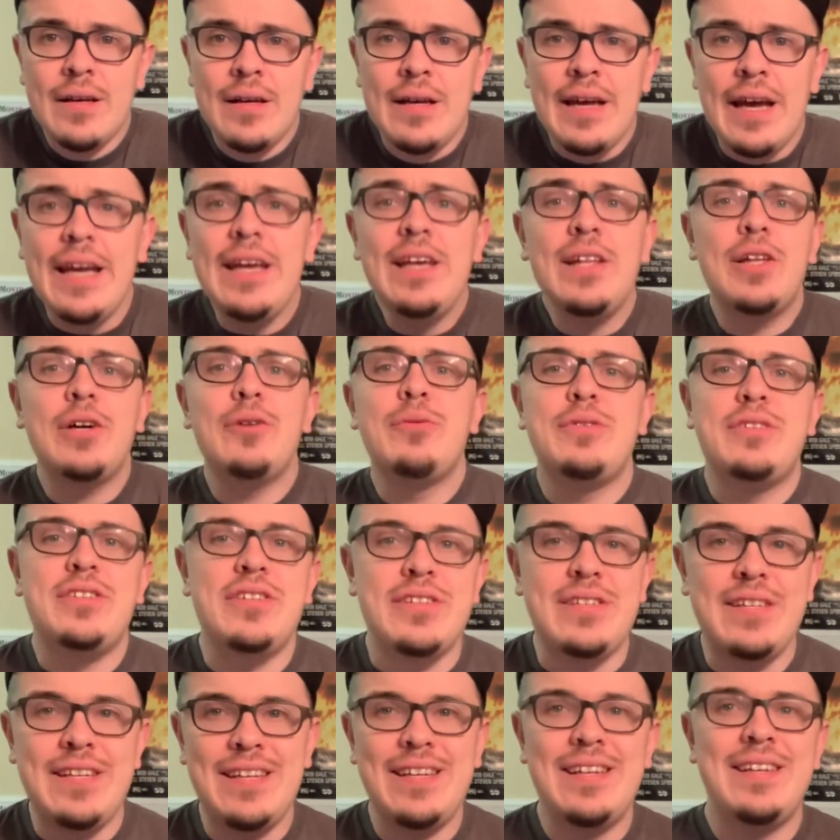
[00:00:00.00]
Halo was
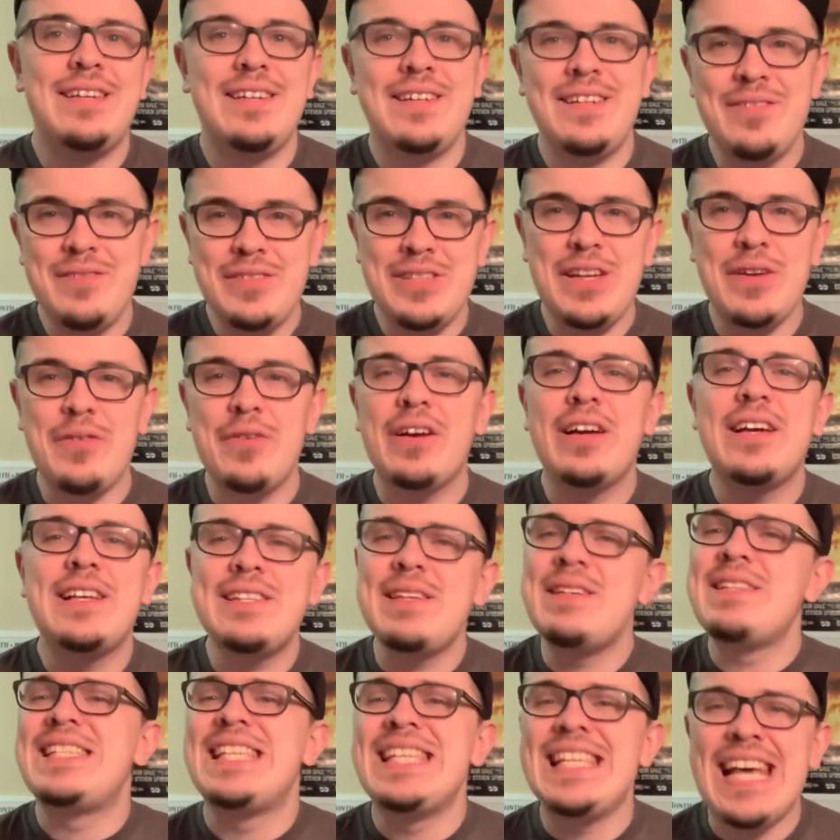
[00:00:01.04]
just it was never because
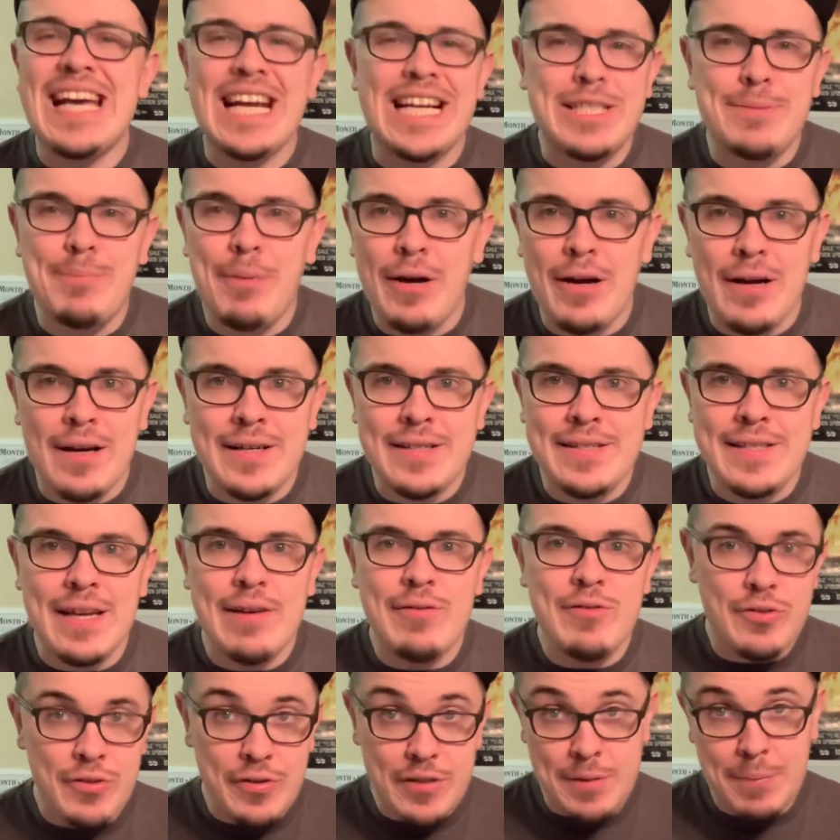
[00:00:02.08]
it's an Xbox. I
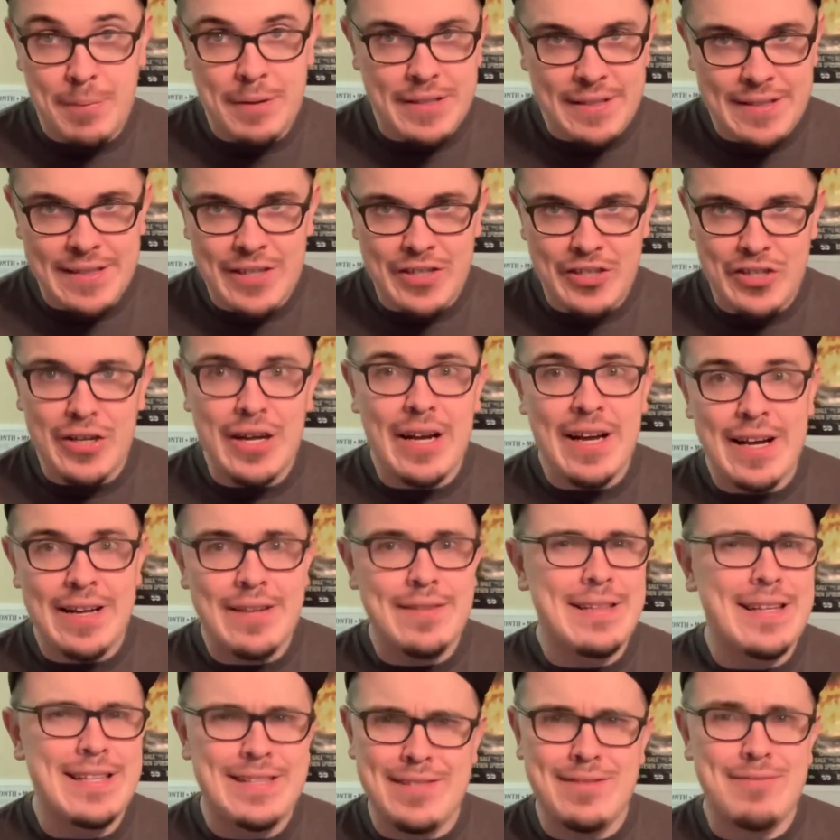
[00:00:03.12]
was always a PlayStation guy.
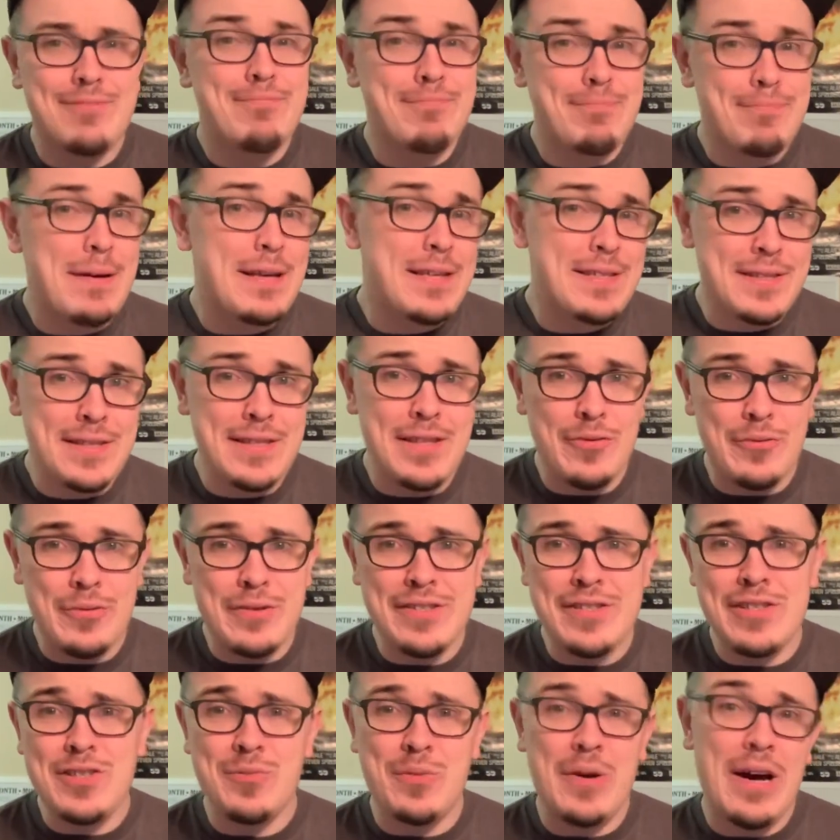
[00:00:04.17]
That's basically the
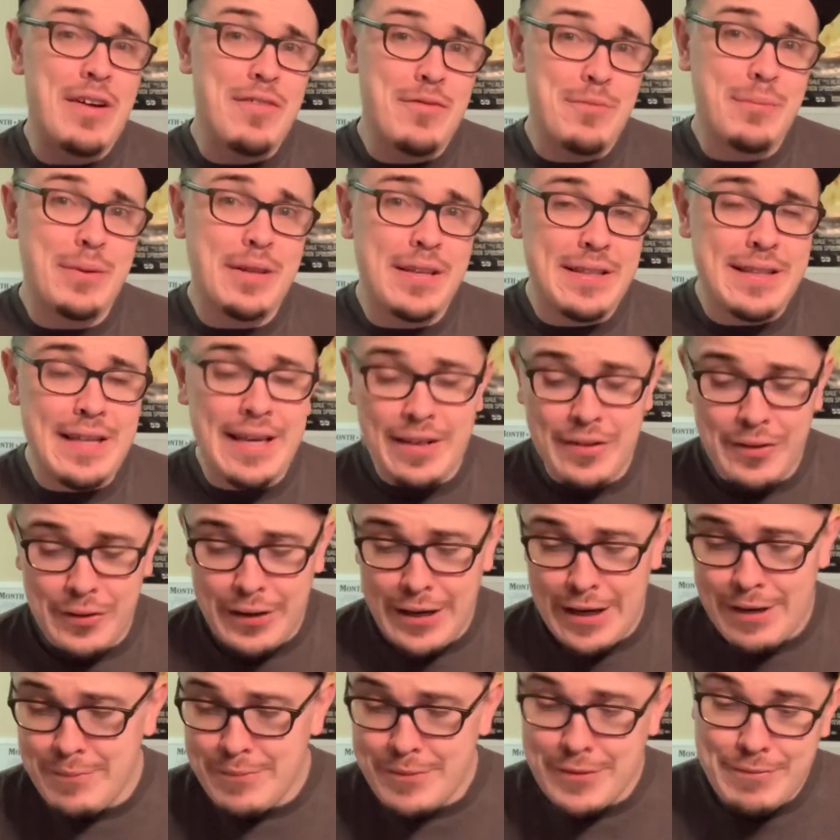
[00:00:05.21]
reasons why I haven't played the Halo
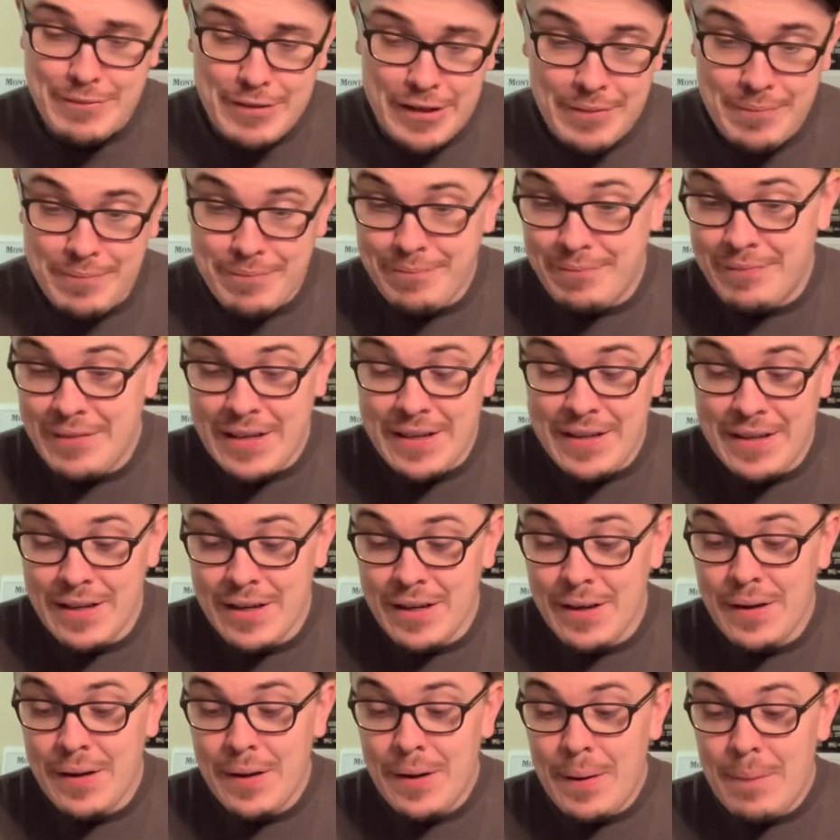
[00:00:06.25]
games.
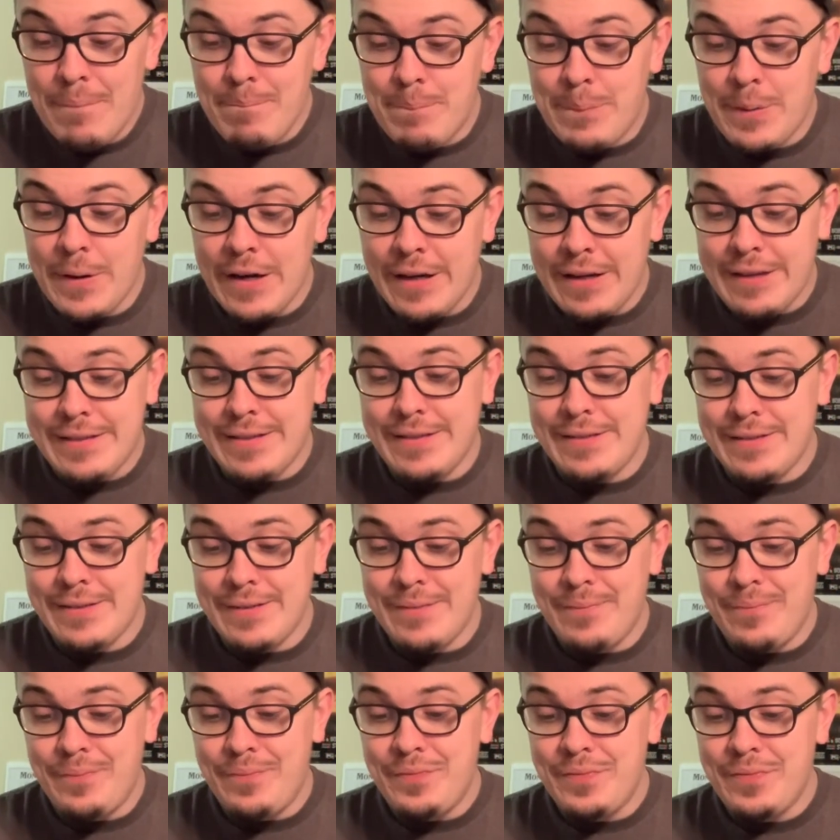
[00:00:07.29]
But
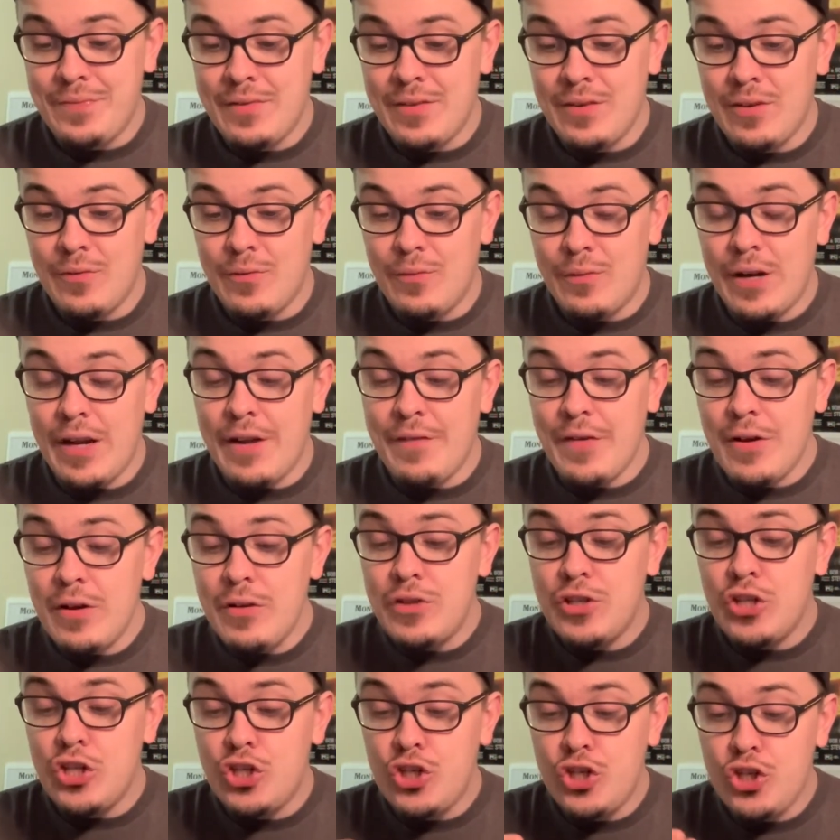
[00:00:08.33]
when I
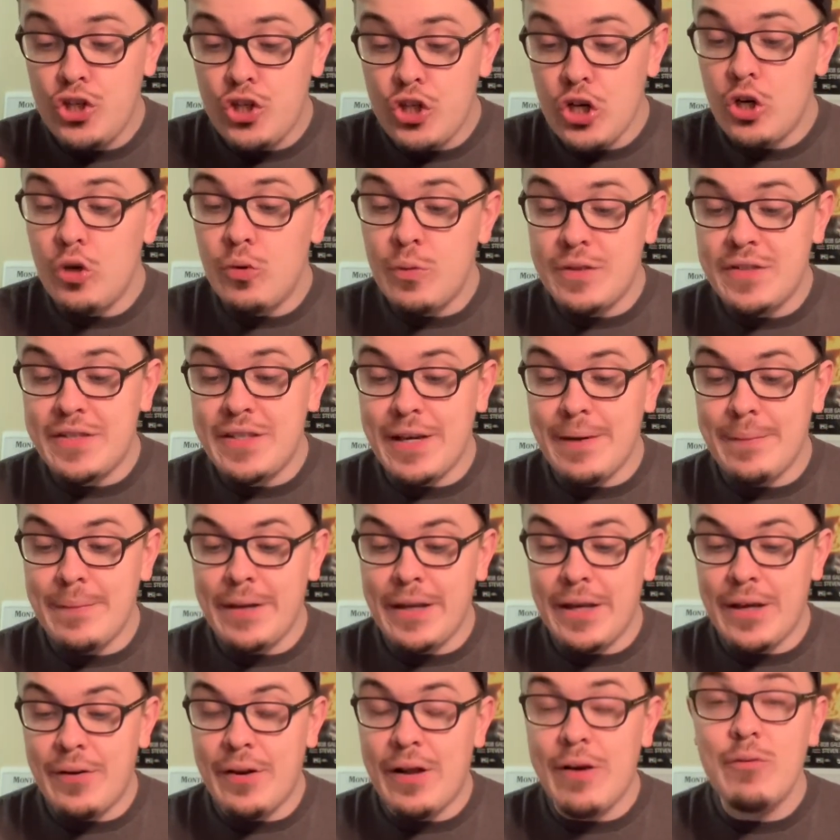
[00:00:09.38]
found this show was
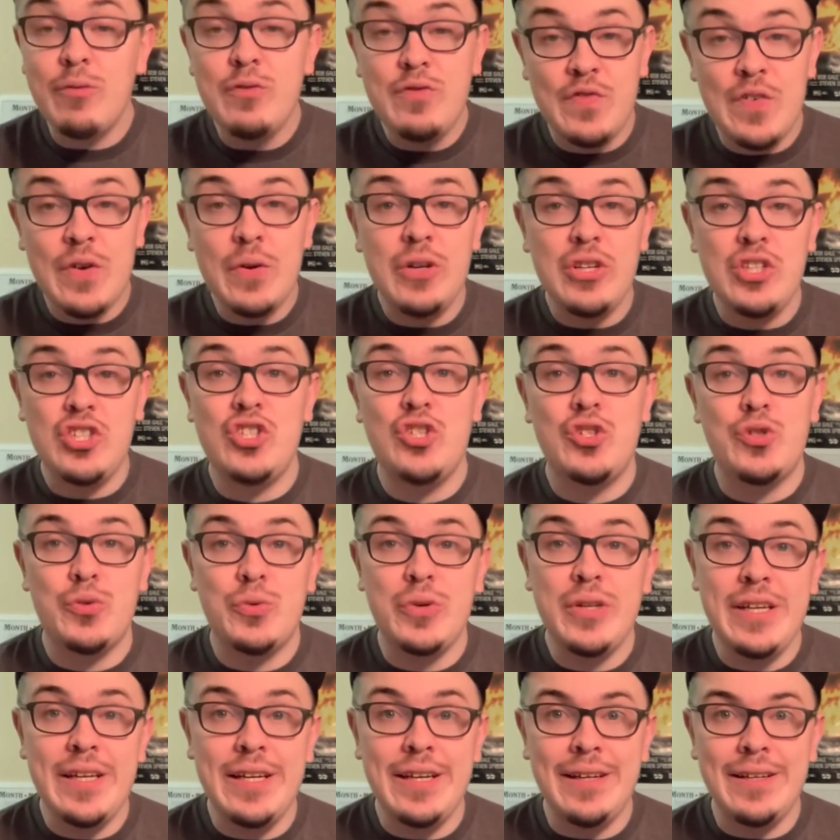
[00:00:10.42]
coming out, I was very
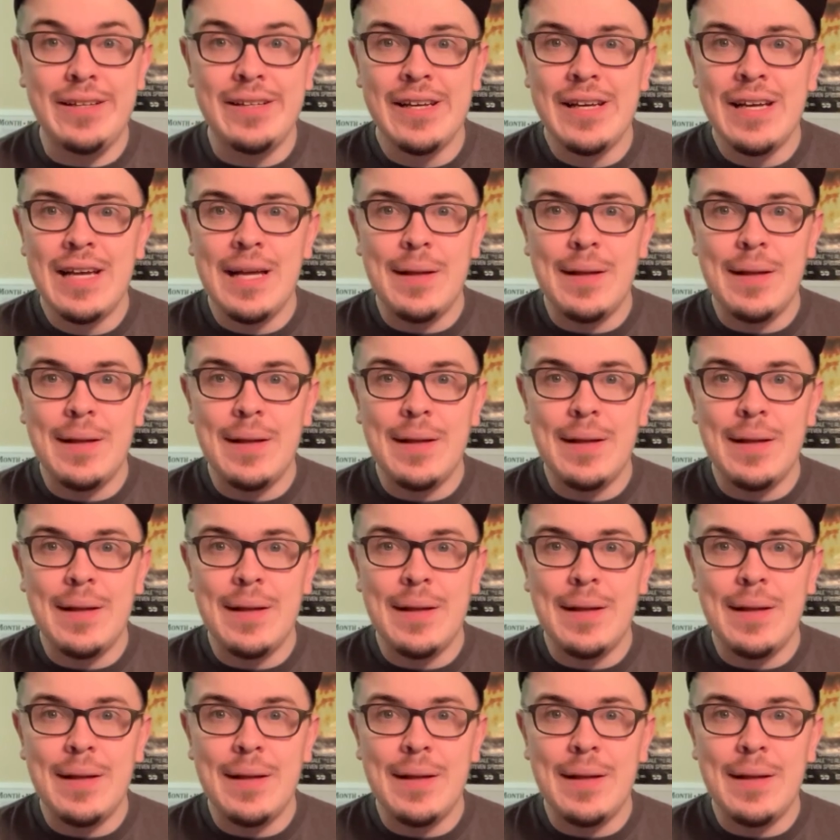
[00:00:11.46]
intrigued.